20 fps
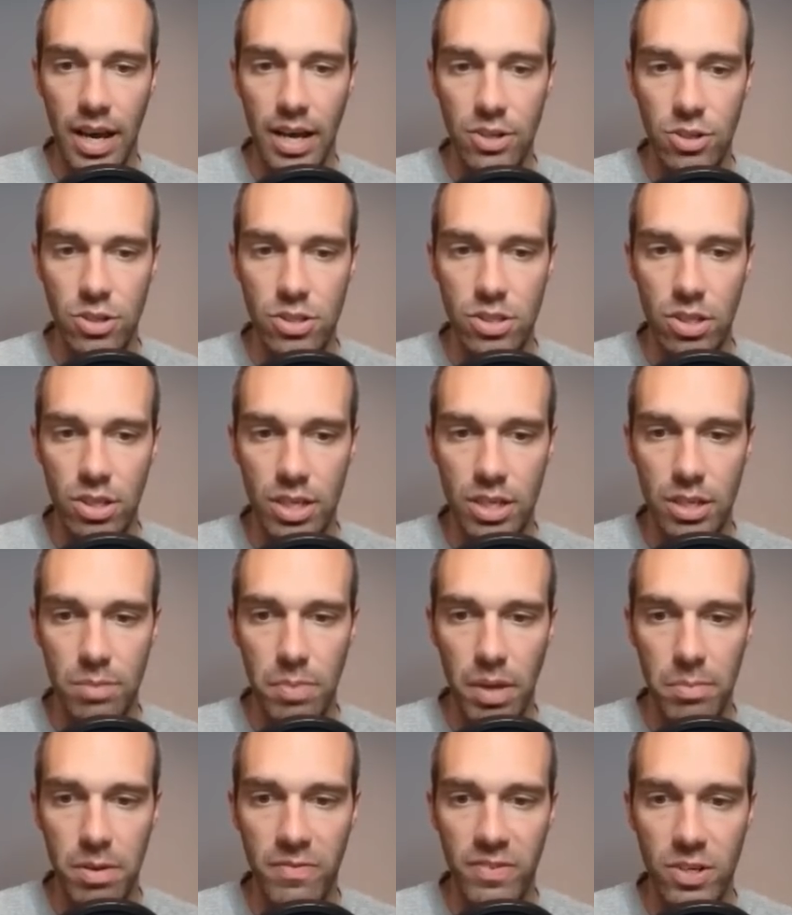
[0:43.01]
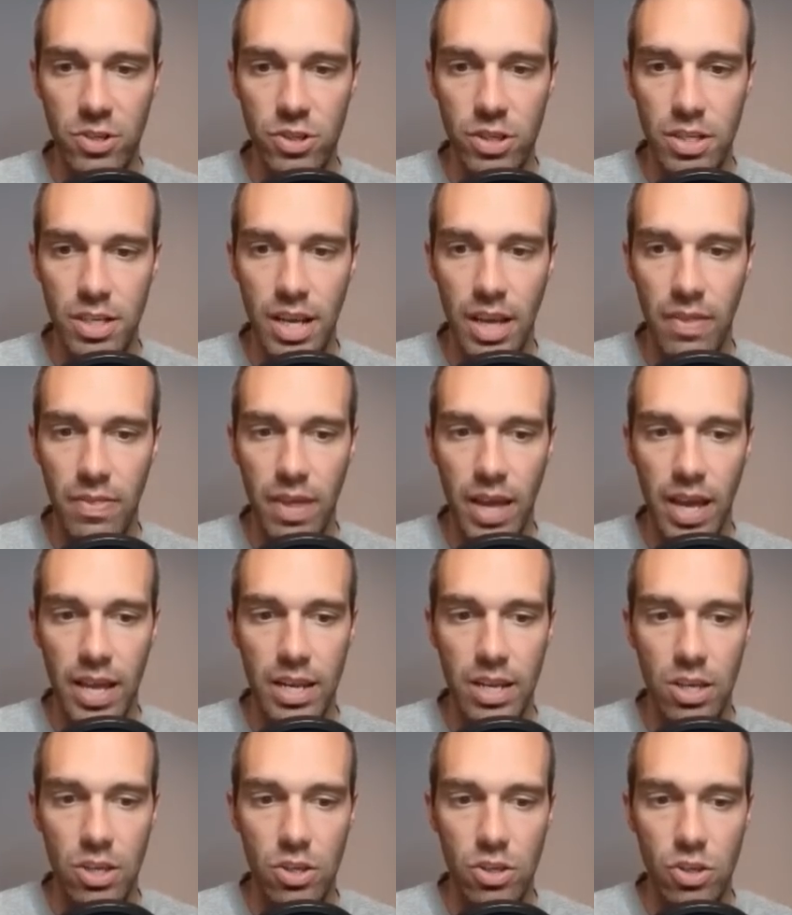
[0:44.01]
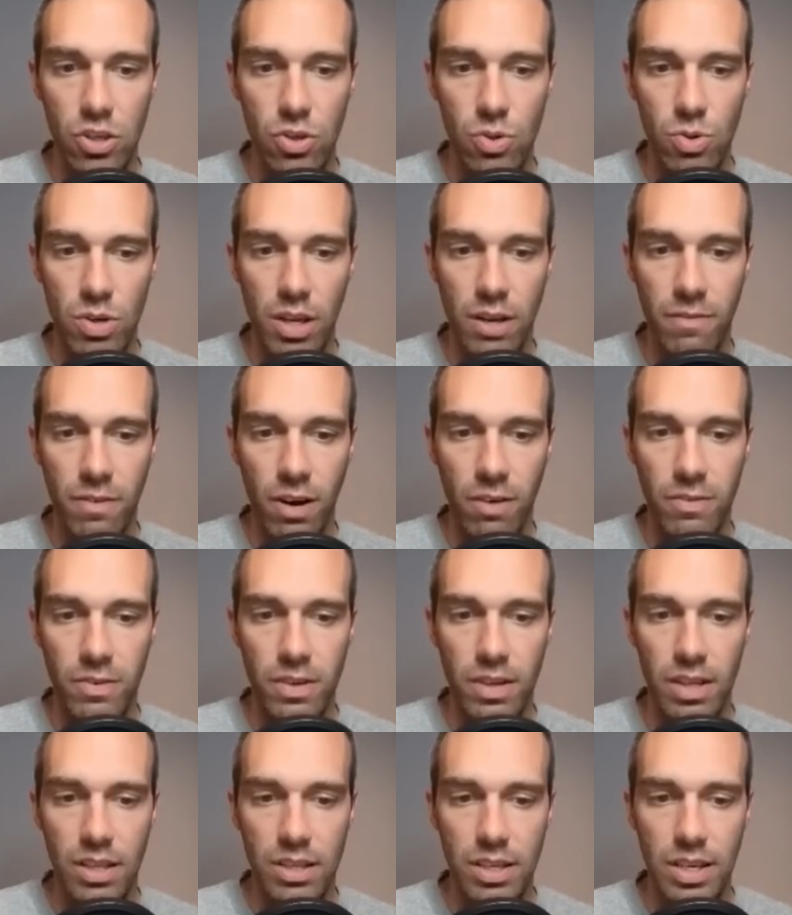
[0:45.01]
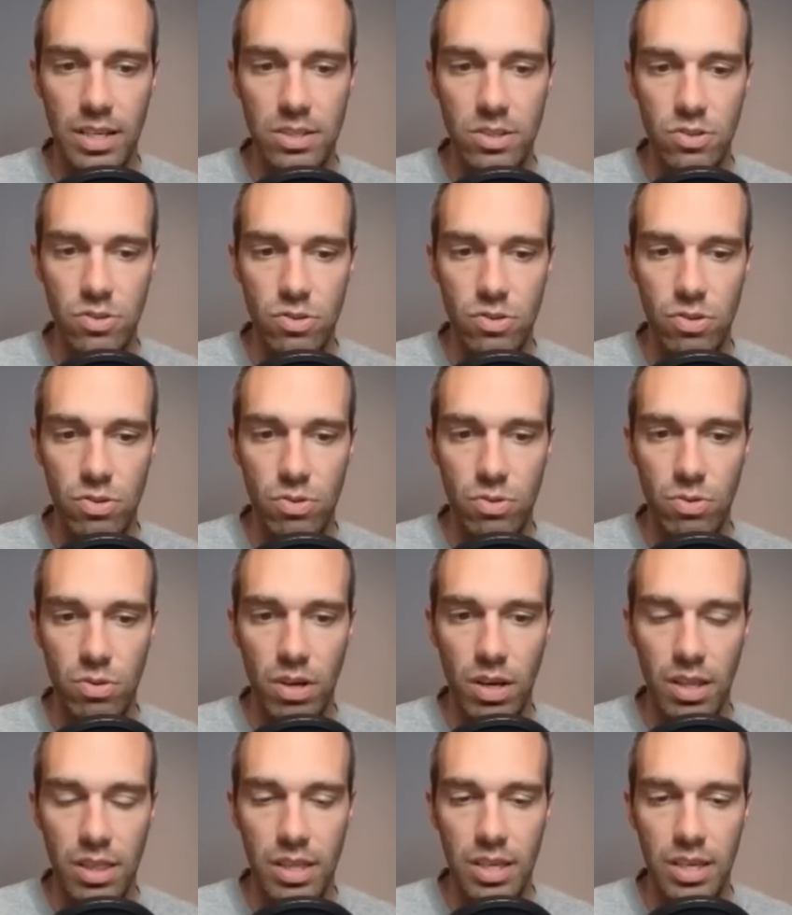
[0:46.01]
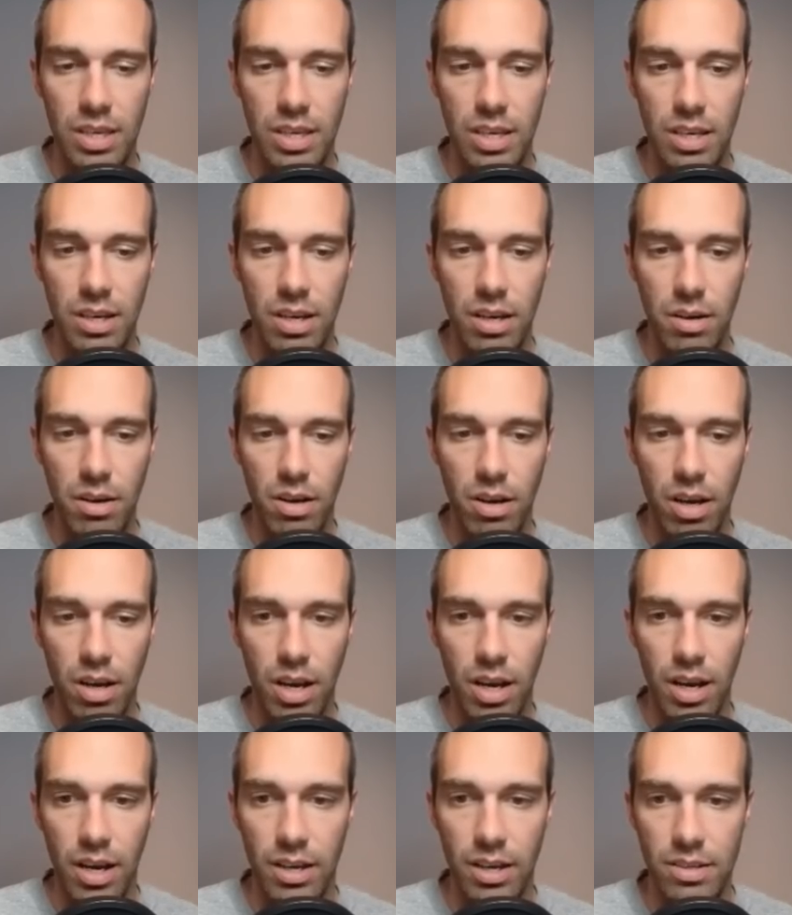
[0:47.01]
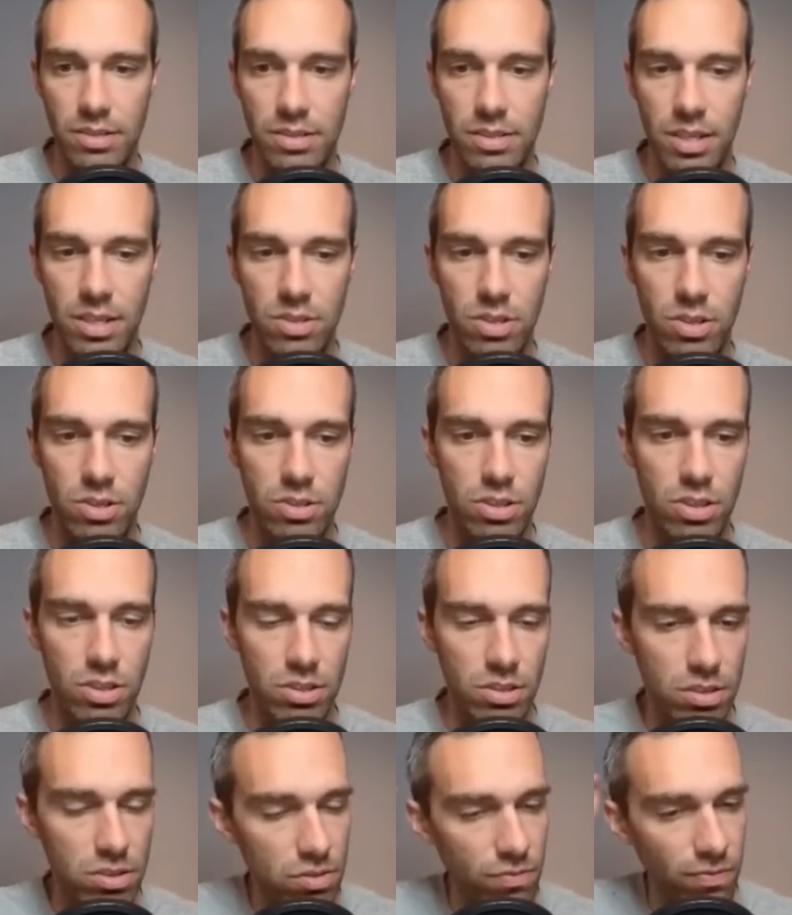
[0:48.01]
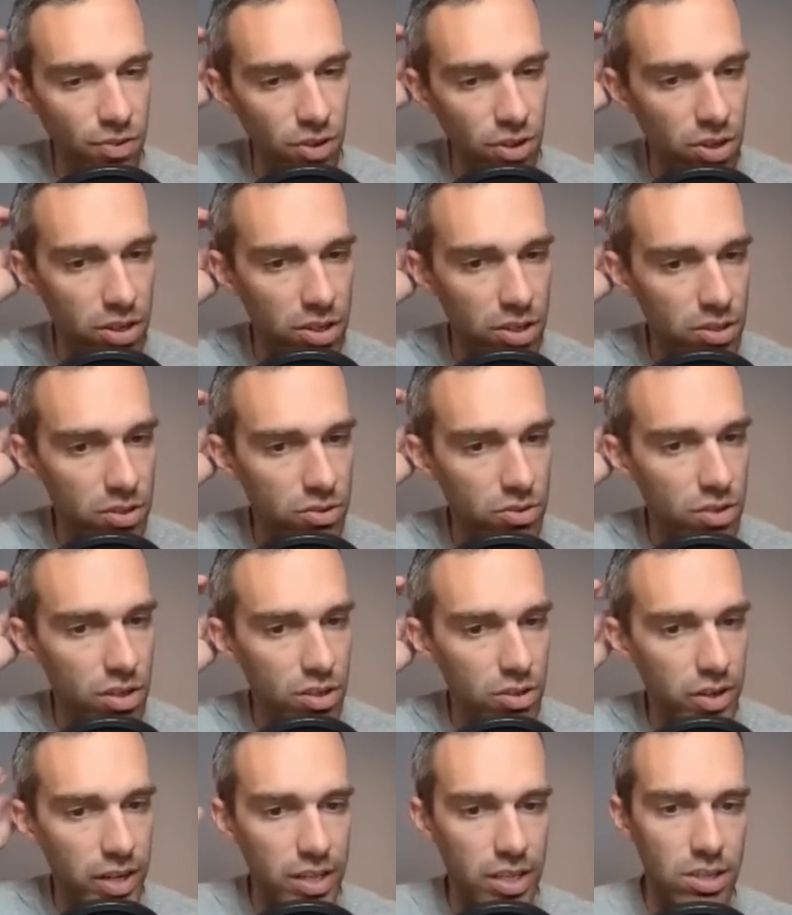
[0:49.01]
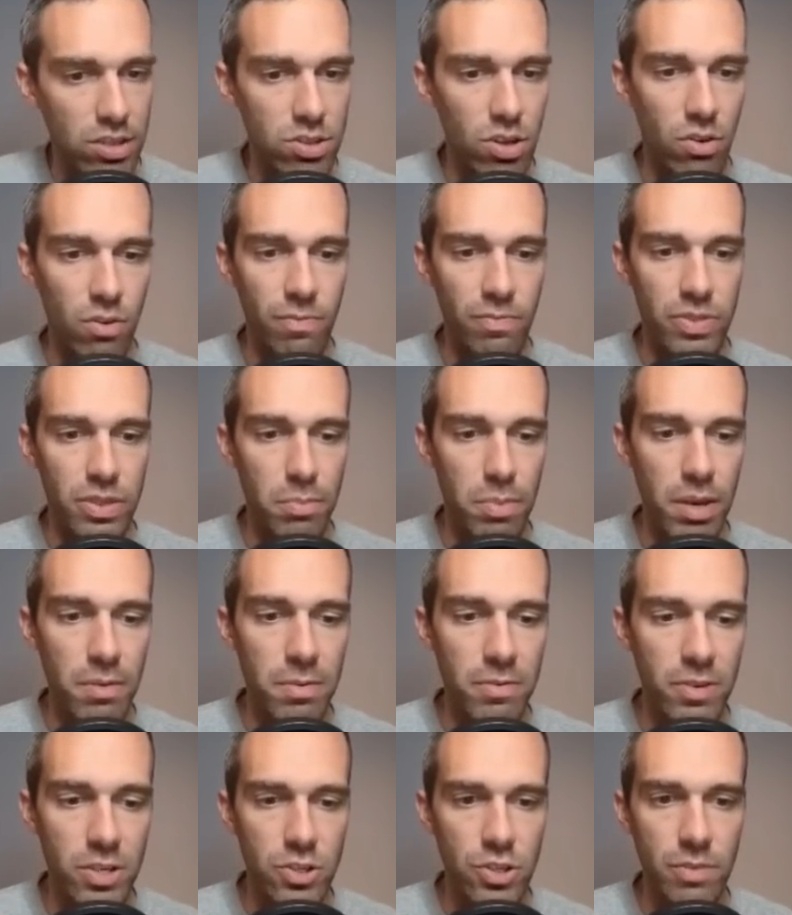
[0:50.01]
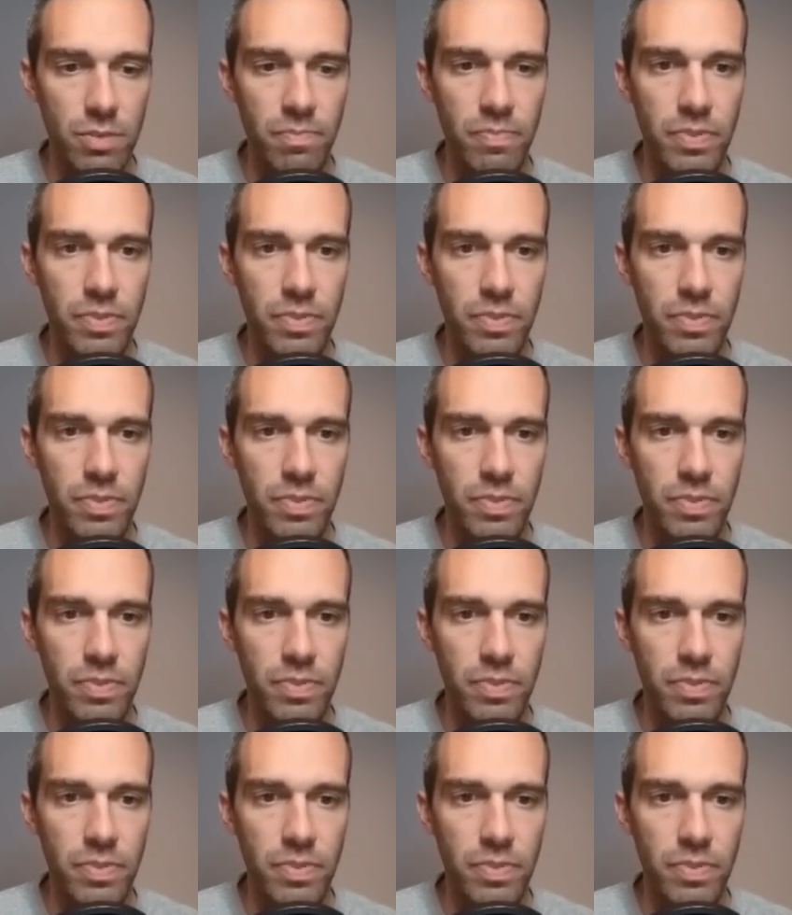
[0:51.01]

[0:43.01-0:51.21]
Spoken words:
just to look at the baby version, and then you can evolve it to the Sneasler for Great League. So the baby version